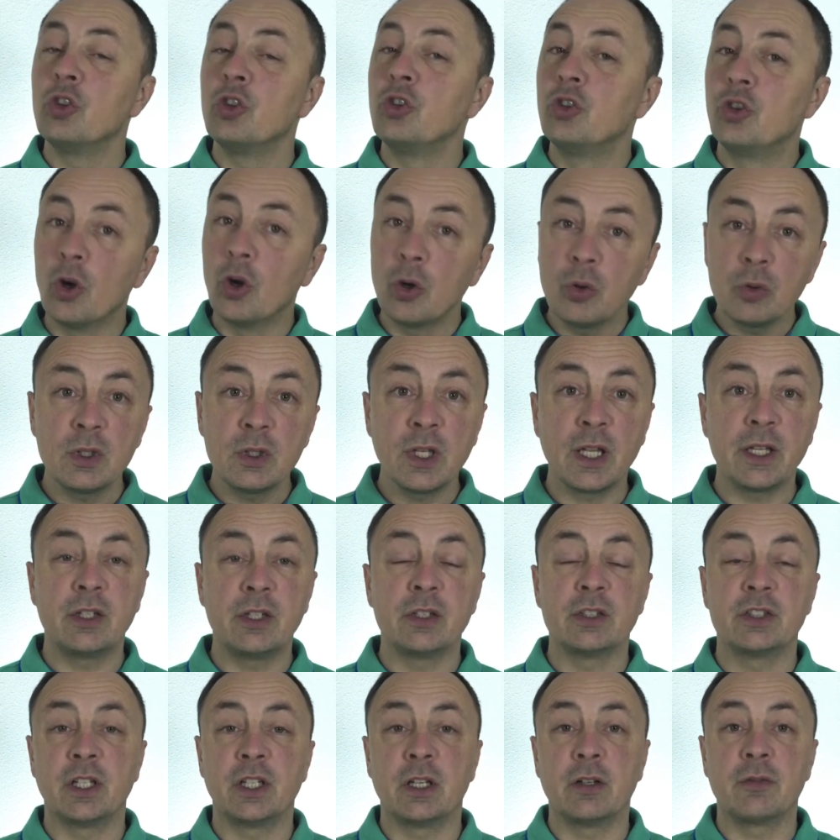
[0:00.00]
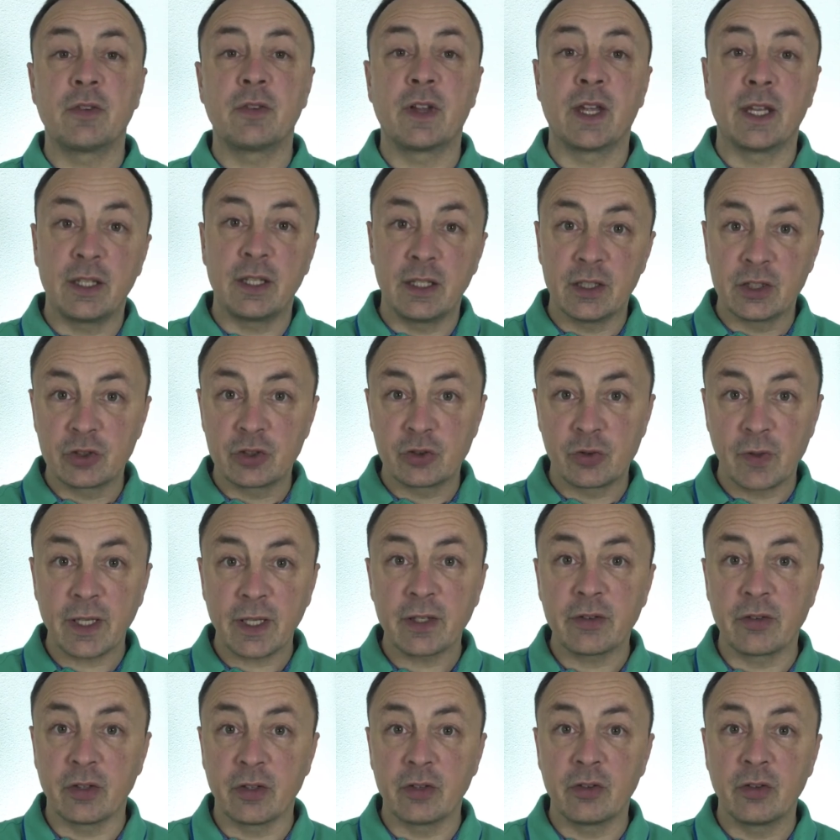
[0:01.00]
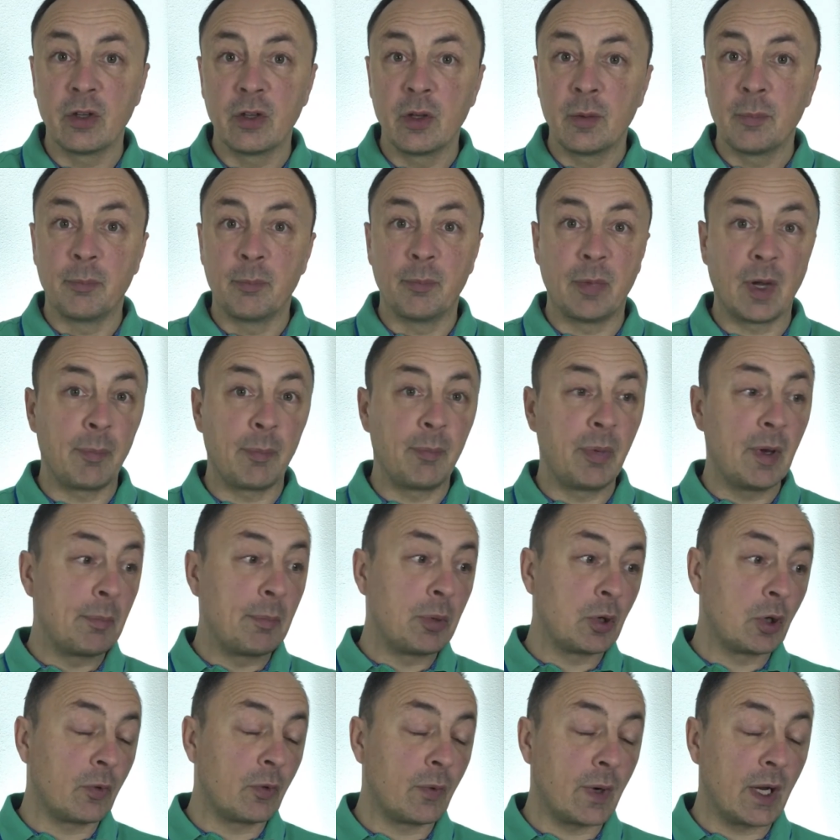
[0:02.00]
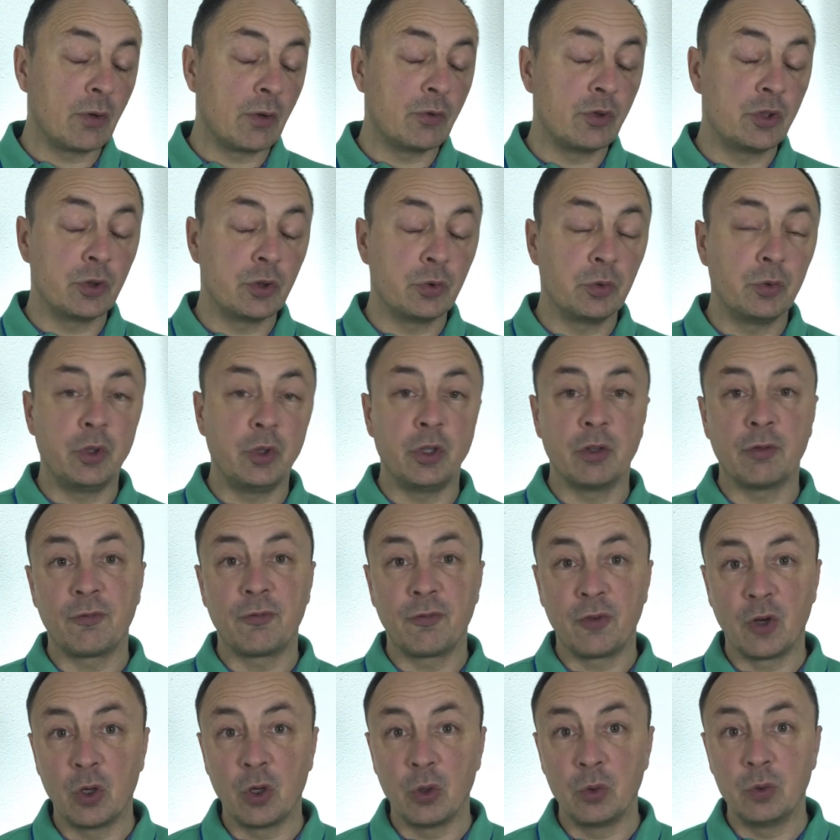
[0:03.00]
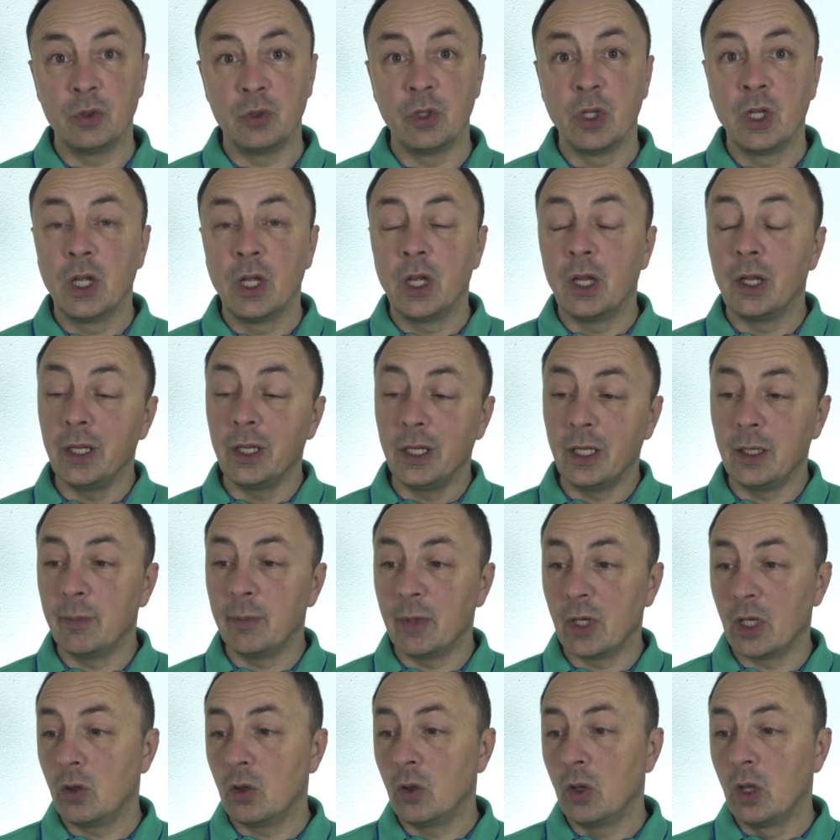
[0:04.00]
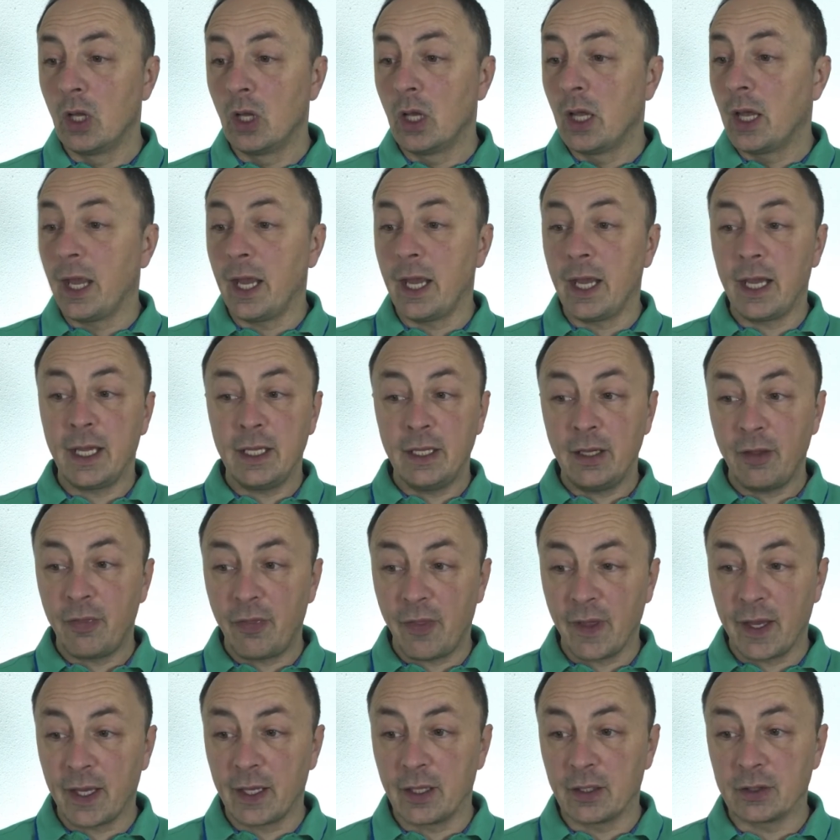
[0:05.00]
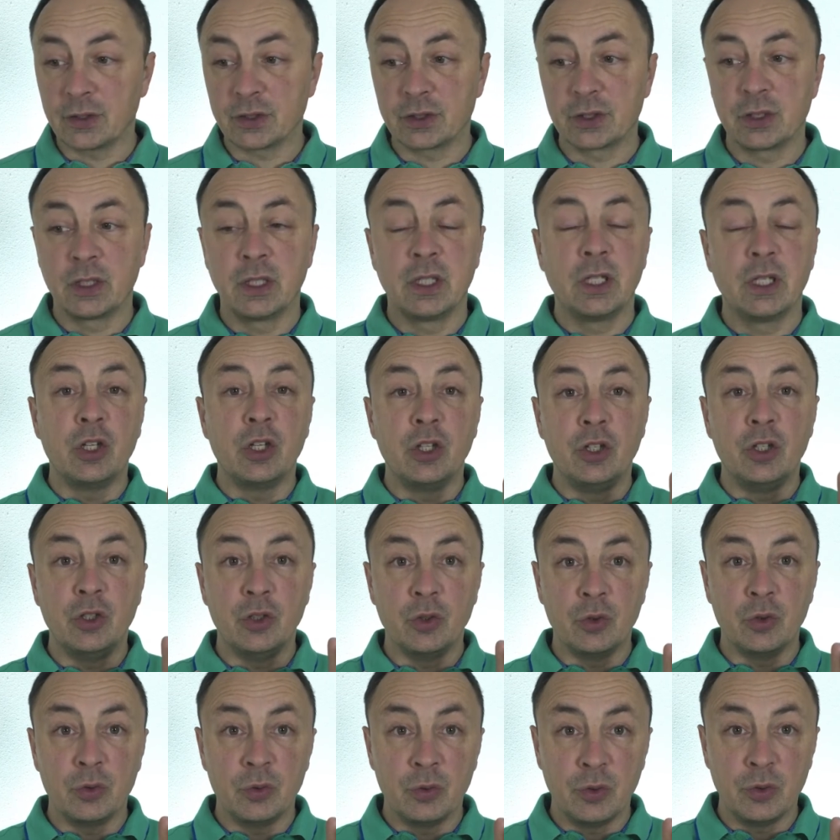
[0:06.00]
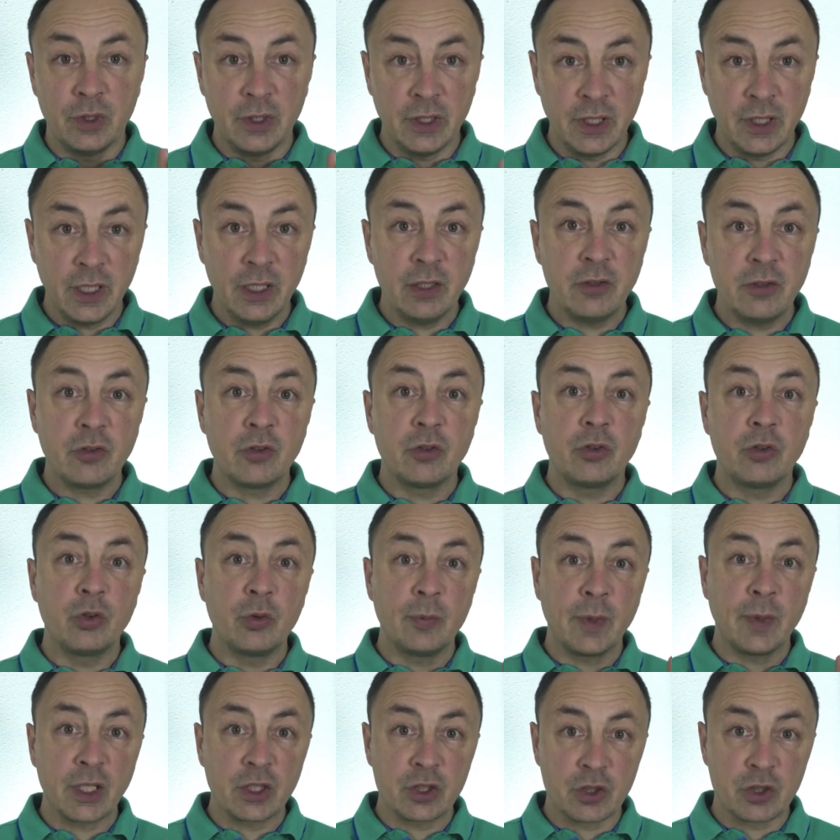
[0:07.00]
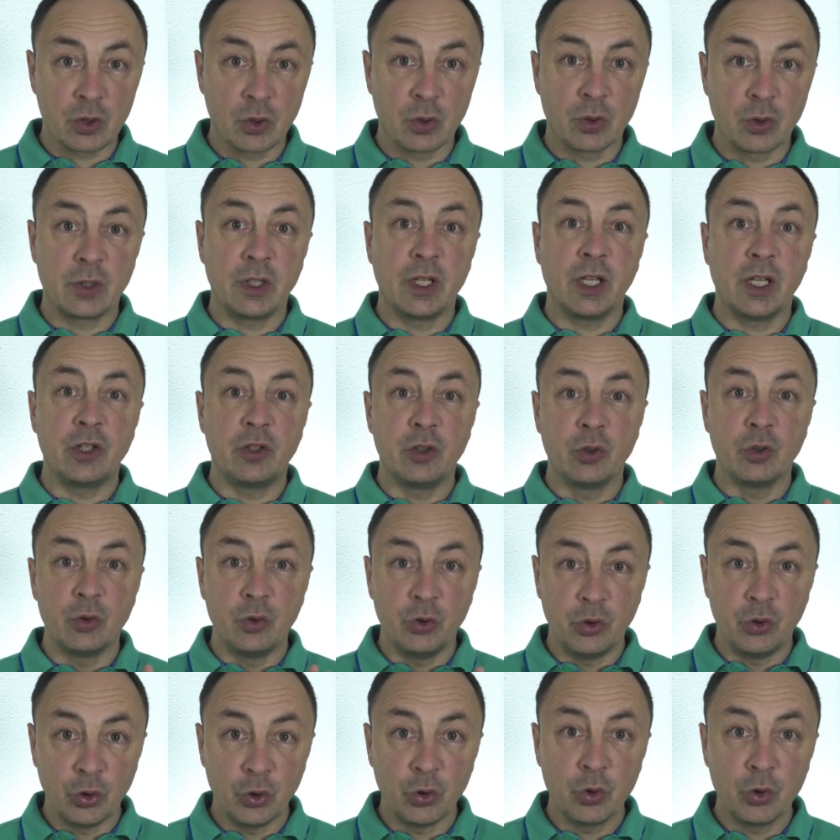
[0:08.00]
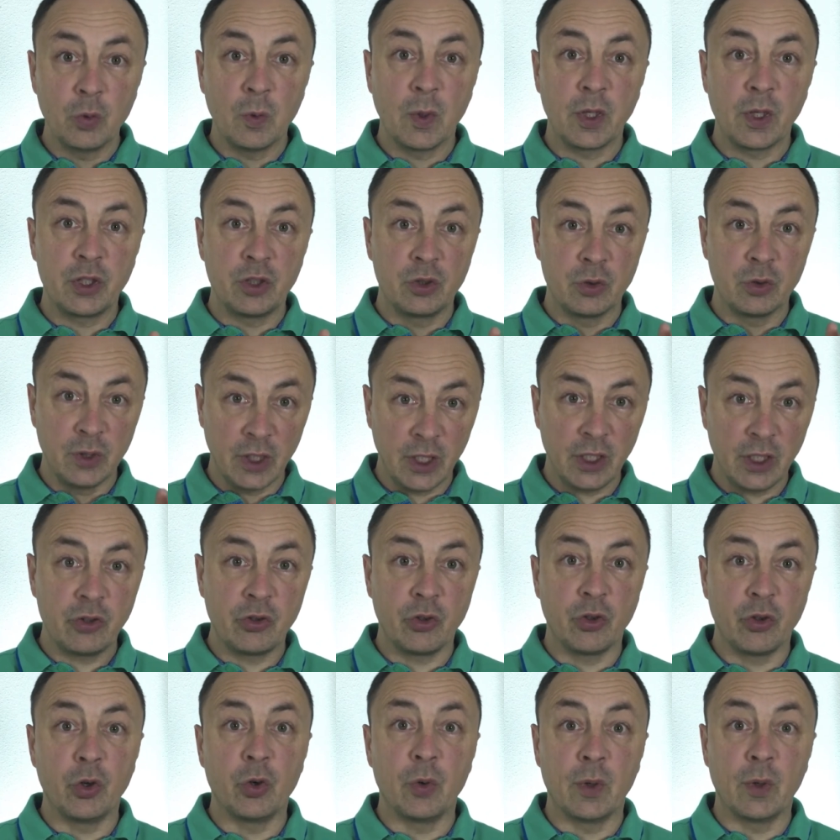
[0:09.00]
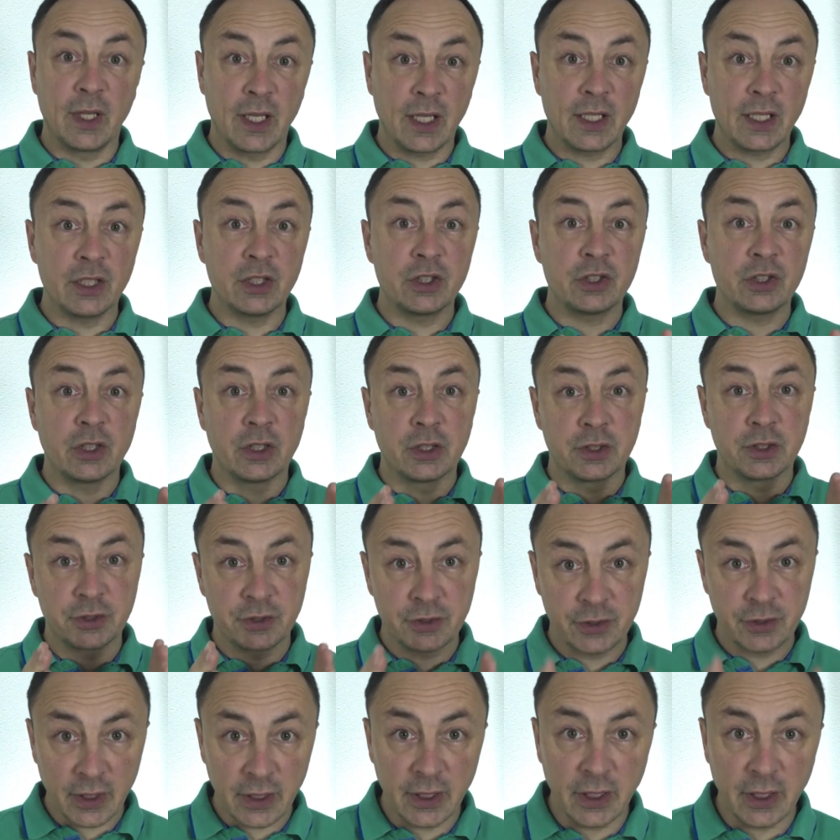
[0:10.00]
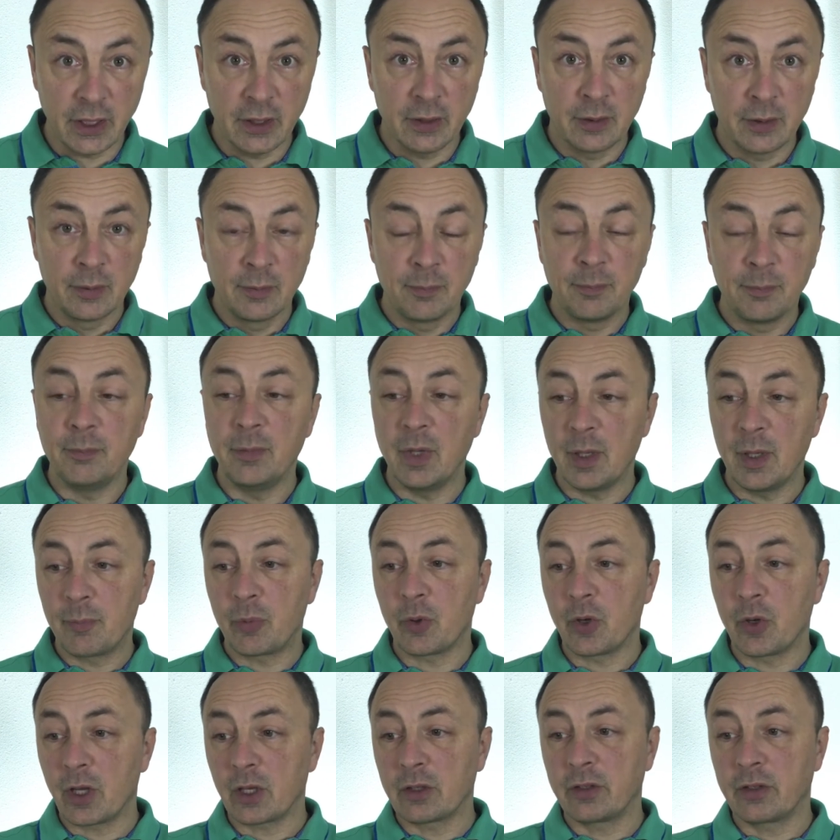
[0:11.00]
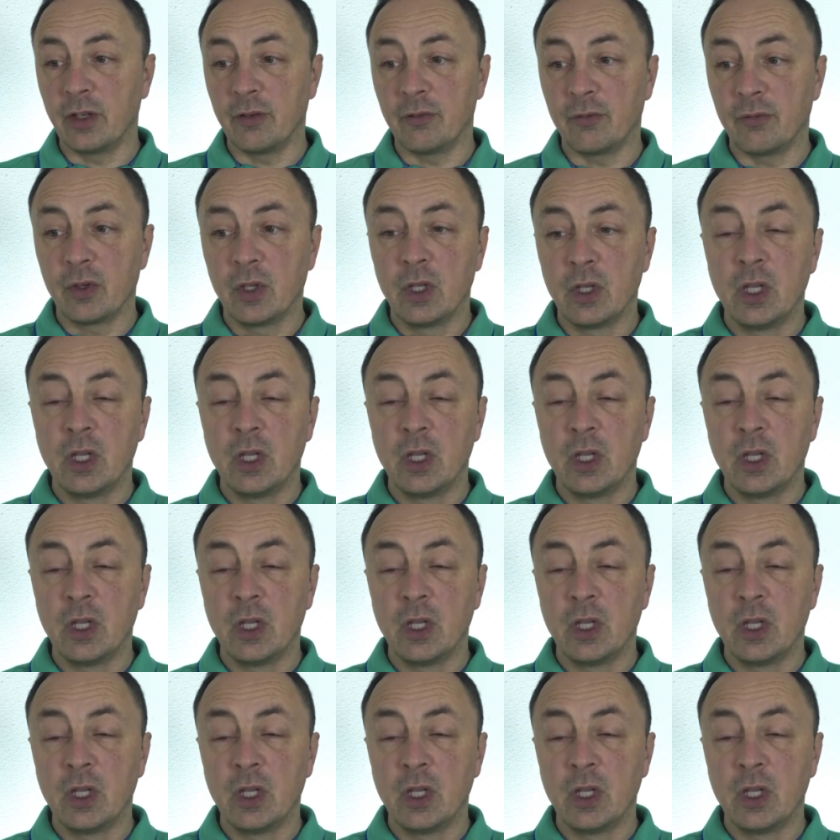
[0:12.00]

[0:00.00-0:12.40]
Don't let yourself get distracted by people around you, your phone, email, anything else. You need to make sure that you do what you need to do, and that is study, be productive.